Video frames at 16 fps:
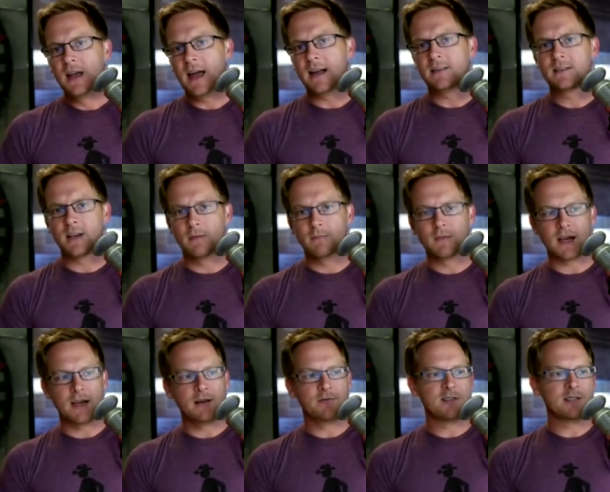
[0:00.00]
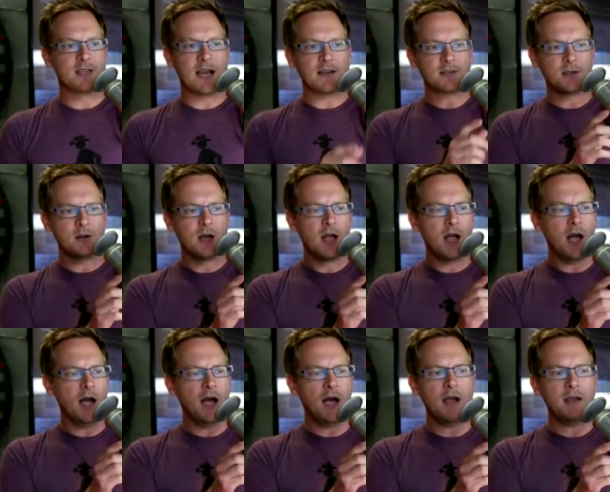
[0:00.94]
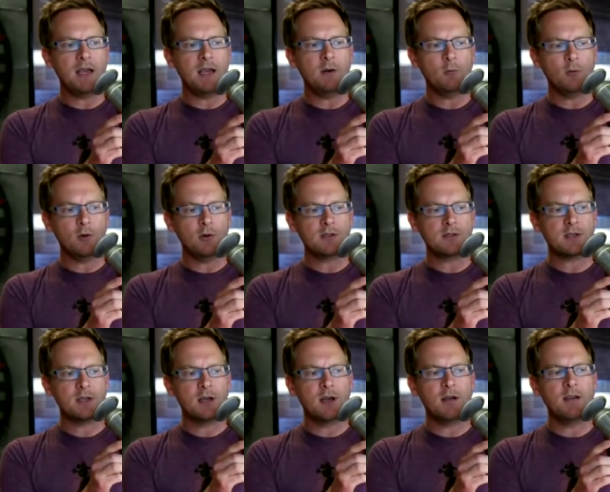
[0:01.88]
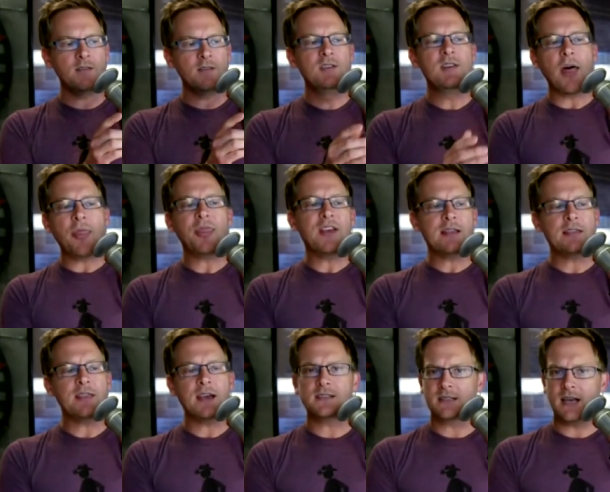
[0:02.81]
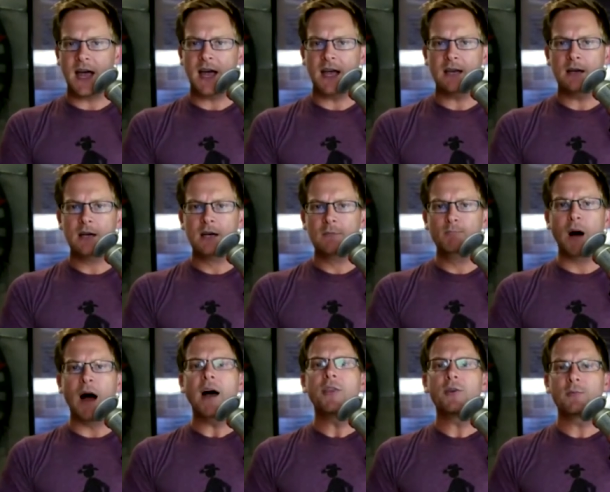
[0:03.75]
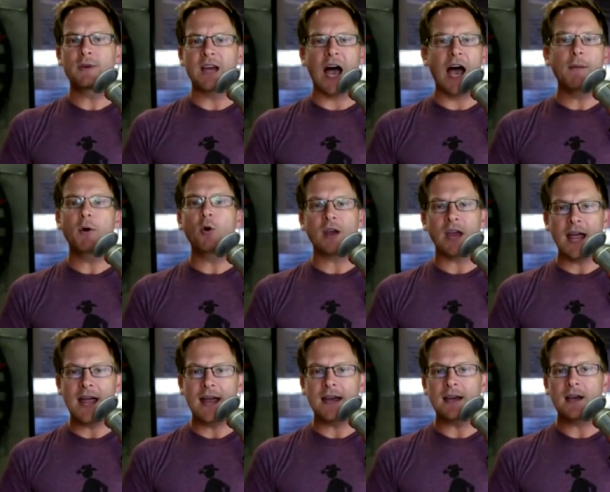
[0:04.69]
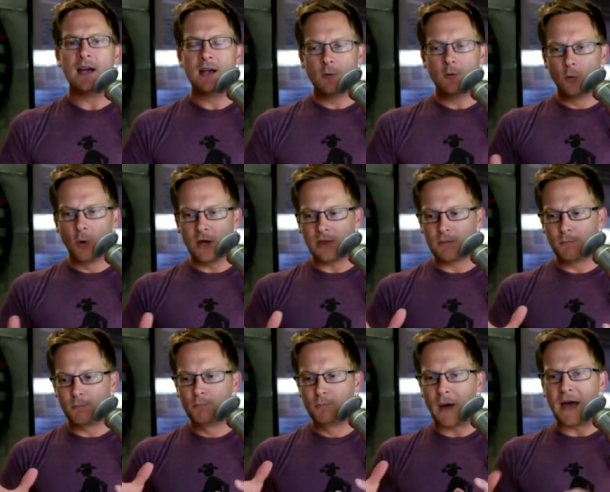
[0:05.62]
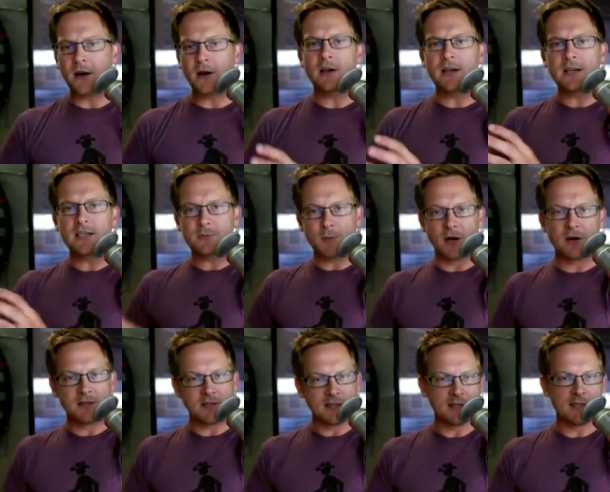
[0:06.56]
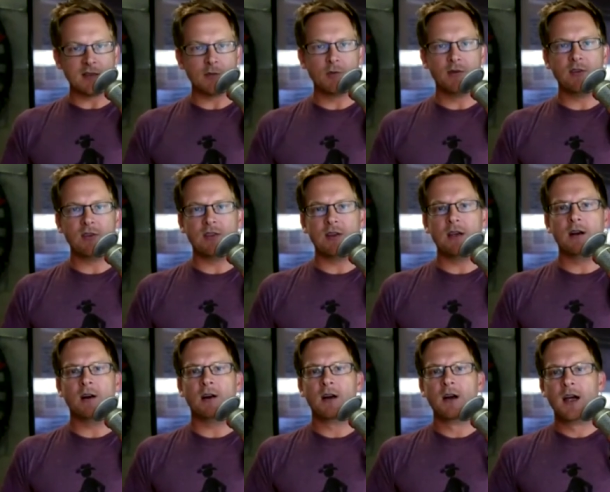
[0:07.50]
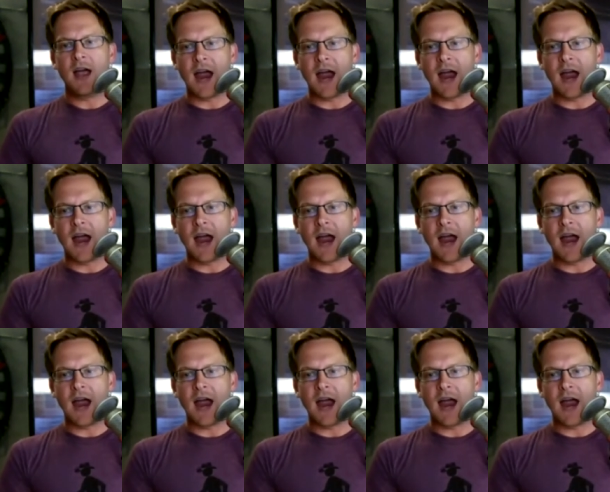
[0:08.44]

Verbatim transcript: had some kind of disaster. Uh, it was uh, nothing they said bothered me. I'm okay with better experiences at the movie theater